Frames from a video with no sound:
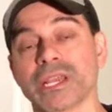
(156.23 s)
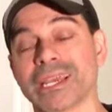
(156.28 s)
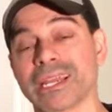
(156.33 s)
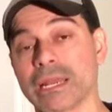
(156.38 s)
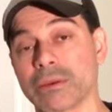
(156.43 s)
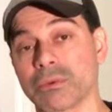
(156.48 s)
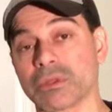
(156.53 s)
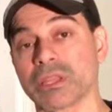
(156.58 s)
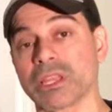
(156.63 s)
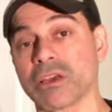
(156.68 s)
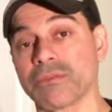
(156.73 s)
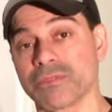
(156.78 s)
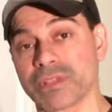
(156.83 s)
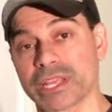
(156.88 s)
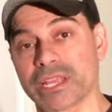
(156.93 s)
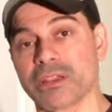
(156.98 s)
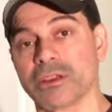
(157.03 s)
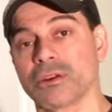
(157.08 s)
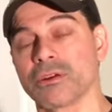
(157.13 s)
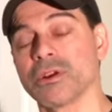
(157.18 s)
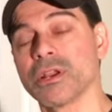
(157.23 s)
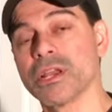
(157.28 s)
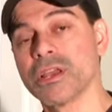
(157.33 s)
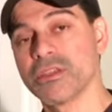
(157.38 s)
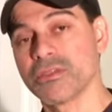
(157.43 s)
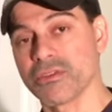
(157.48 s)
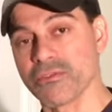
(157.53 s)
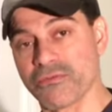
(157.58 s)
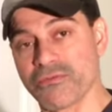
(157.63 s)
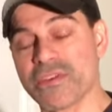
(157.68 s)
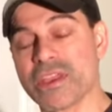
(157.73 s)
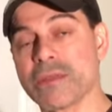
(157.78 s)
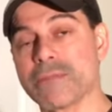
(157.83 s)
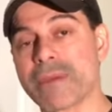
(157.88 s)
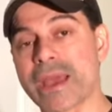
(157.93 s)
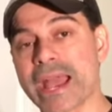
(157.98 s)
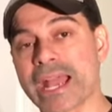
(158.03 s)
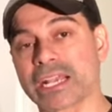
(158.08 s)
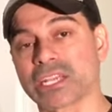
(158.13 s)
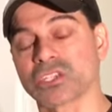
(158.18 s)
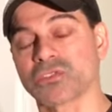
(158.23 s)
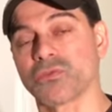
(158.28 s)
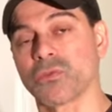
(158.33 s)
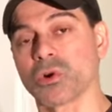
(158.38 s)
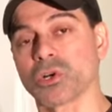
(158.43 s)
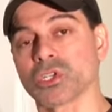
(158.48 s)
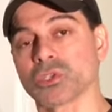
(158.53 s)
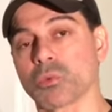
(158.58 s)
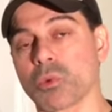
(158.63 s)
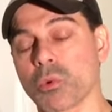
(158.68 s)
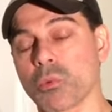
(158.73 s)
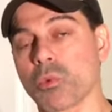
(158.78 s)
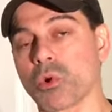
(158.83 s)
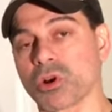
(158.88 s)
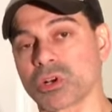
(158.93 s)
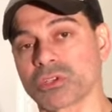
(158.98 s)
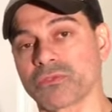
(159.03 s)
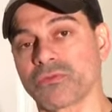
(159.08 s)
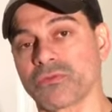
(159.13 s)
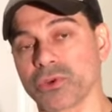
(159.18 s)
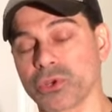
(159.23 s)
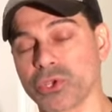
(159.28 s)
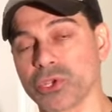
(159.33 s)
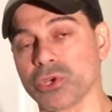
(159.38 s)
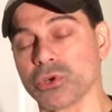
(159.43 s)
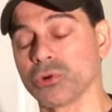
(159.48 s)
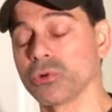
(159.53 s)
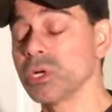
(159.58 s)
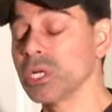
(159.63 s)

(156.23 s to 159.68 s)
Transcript: and I would love to hear the feedback as far as what worked for you.